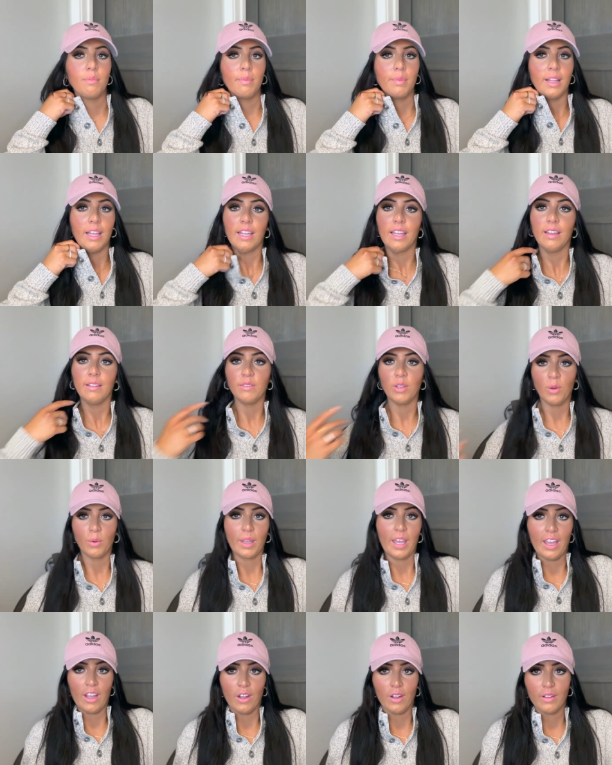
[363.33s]
but, like, I don't
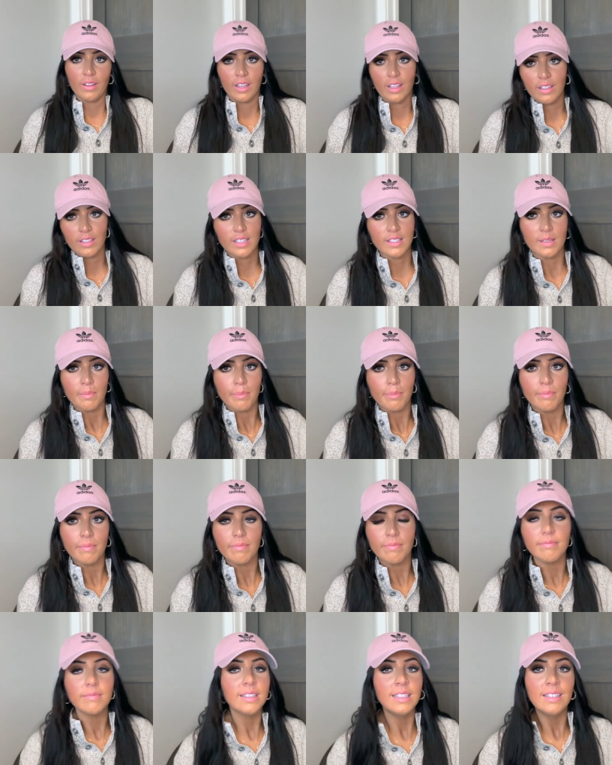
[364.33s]
care. Like, it doesn't,
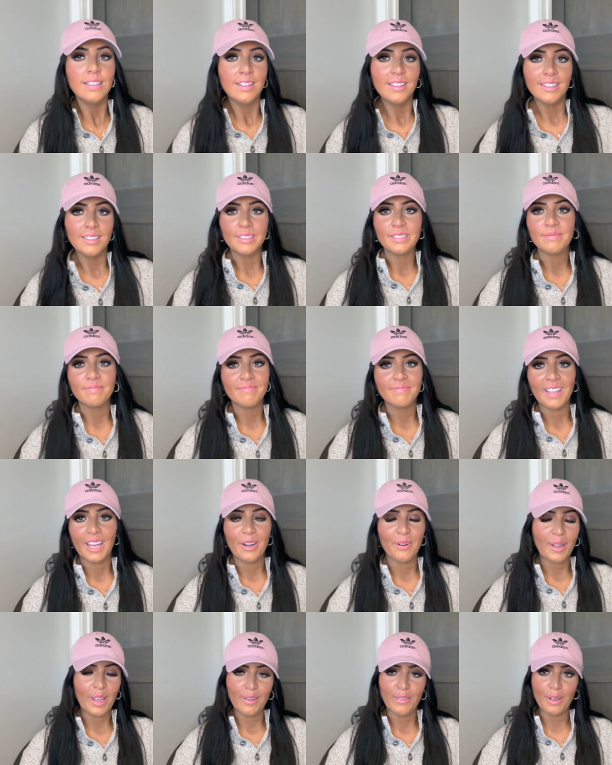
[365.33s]
I
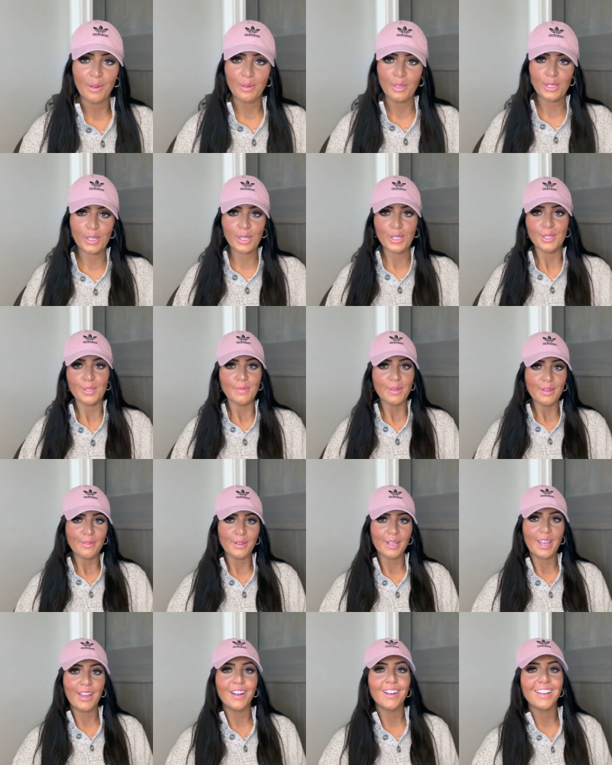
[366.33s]
don't care if anyone judges me
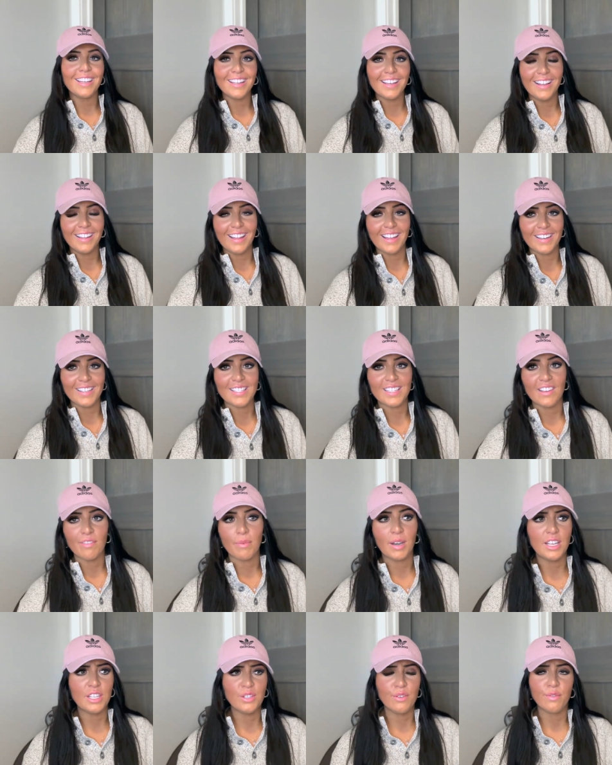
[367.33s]
for carrying a lot of stuff,
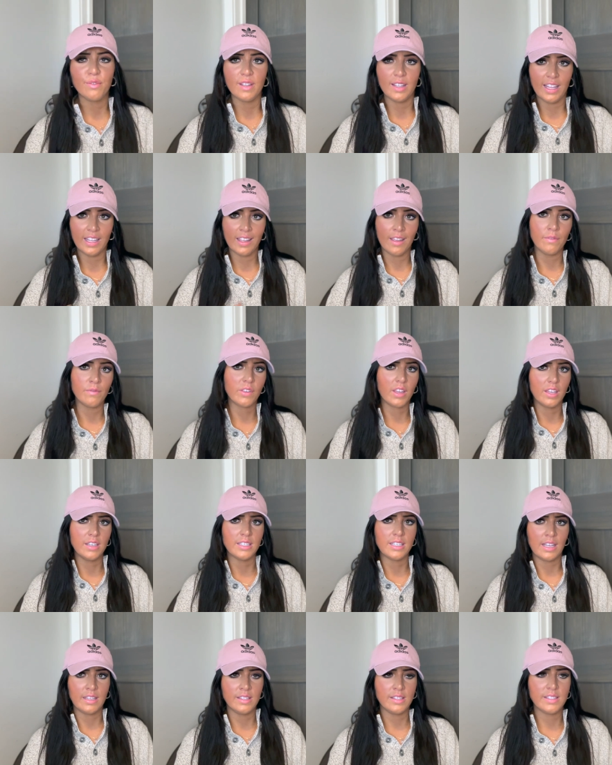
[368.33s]
but I do feel like I've
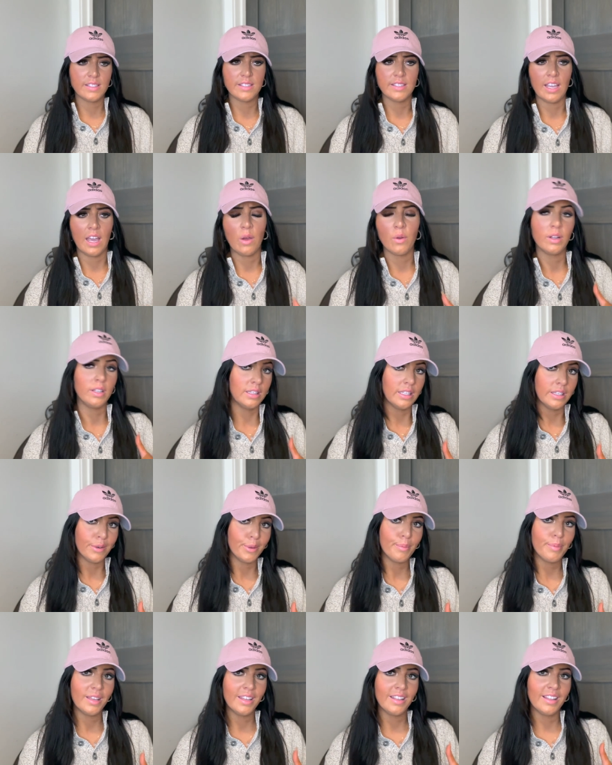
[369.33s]
condensed down a little
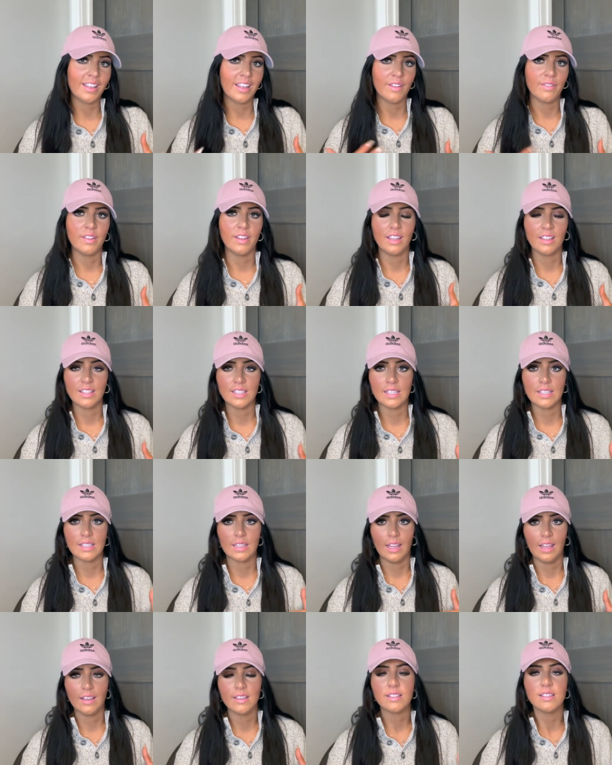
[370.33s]
bit. Like, I feel like this is
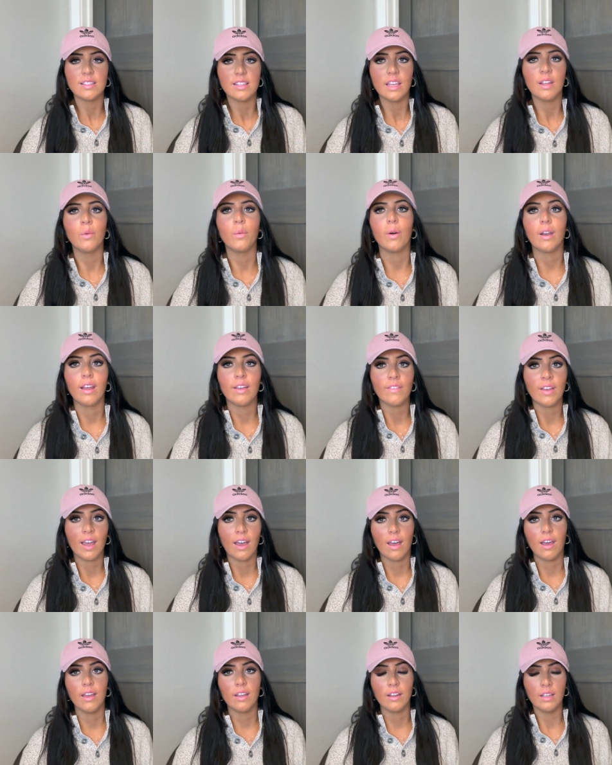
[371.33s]
less than what I've
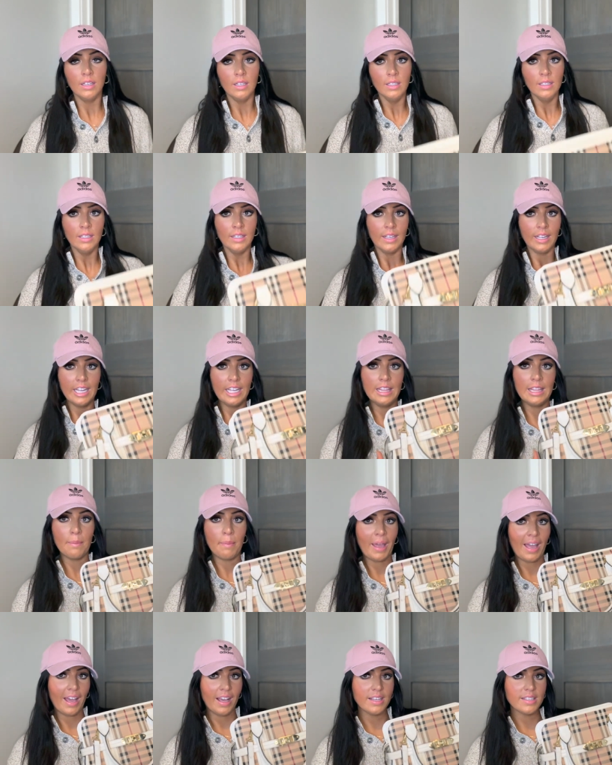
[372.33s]
had in the
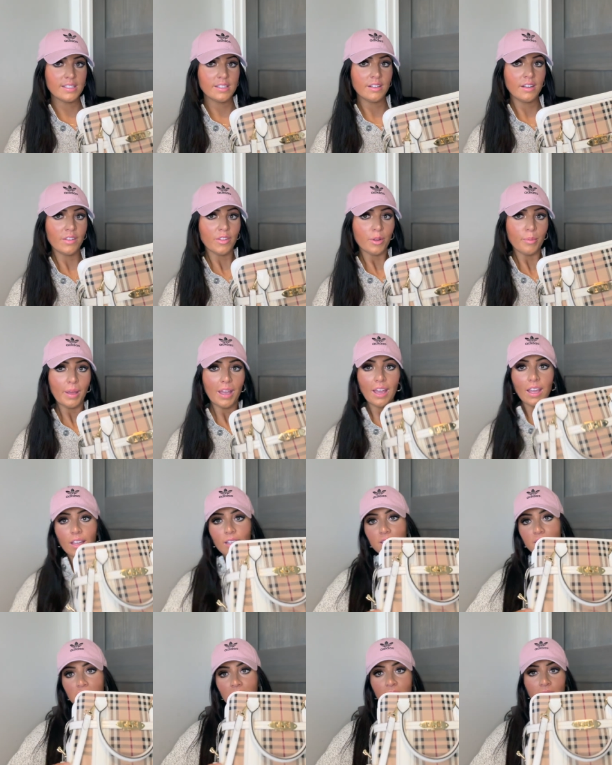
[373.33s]
past in other
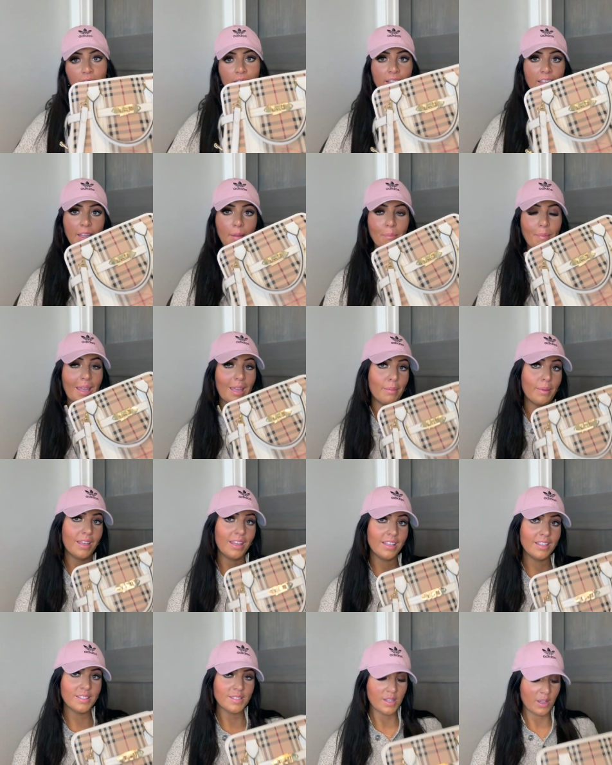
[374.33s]
bags, like,
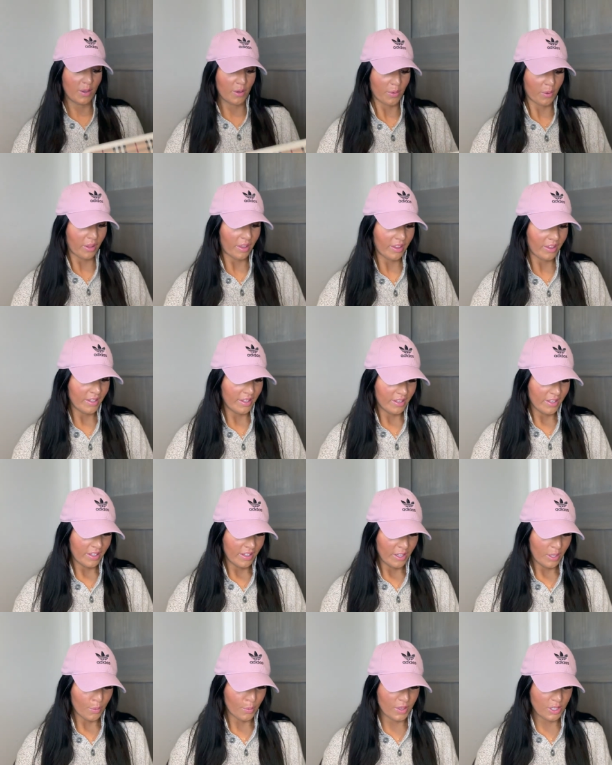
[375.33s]
maybe. So
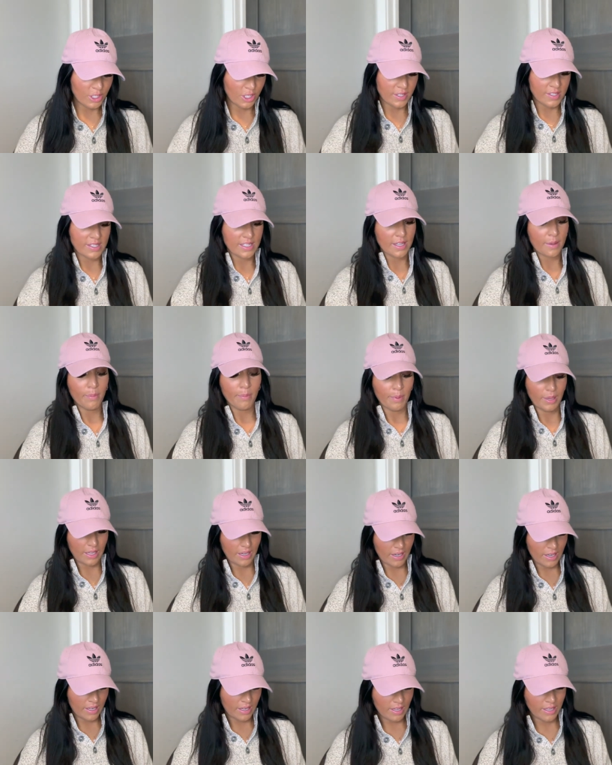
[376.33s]
we shall see,
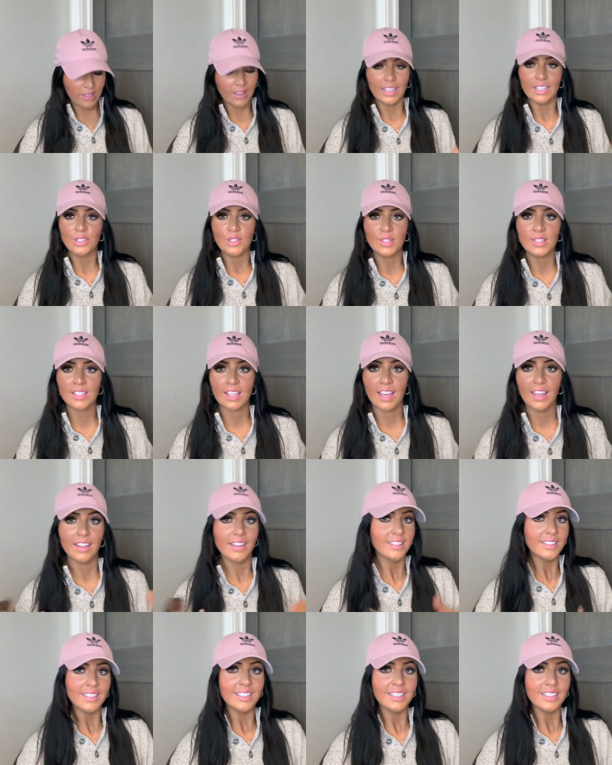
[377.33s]
but let's just get